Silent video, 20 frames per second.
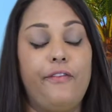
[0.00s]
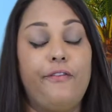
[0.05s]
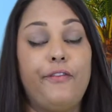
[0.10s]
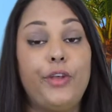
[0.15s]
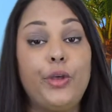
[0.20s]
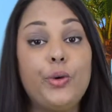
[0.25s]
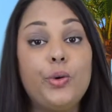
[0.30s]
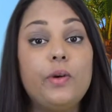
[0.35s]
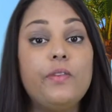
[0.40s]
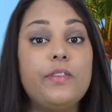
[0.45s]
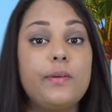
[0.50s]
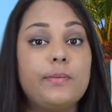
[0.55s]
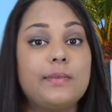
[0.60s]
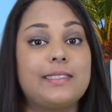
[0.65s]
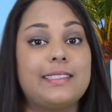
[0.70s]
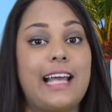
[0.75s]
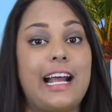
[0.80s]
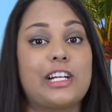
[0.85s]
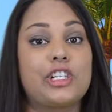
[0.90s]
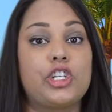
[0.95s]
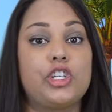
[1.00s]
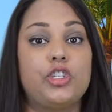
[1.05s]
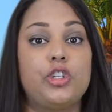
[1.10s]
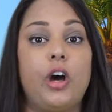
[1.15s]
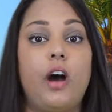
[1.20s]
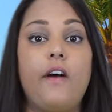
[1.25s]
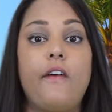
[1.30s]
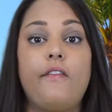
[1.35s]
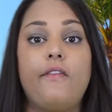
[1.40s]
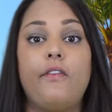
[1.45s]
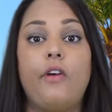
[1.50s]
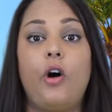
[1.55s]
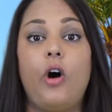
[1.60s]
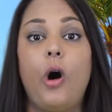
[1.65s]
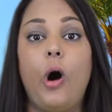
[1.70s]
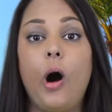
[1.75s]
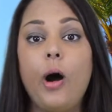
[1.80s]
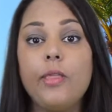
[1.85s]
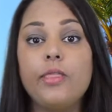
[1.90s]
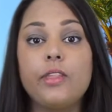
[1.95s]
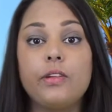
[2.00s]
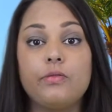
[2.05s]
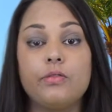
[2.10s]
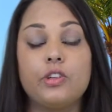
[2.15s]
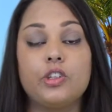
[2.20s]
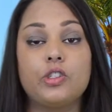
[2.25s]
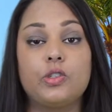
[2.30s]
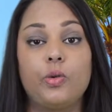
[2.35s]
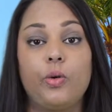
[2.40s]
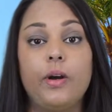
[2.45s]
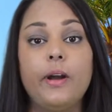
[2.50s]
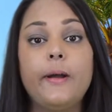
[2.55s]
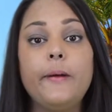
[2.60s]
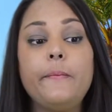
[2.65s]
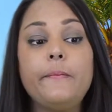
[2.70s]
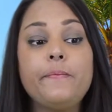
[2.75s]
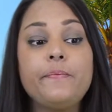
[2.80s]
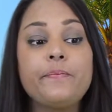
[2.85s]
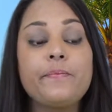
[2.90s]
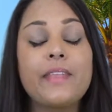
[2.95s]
few of them sectioned off on the resort,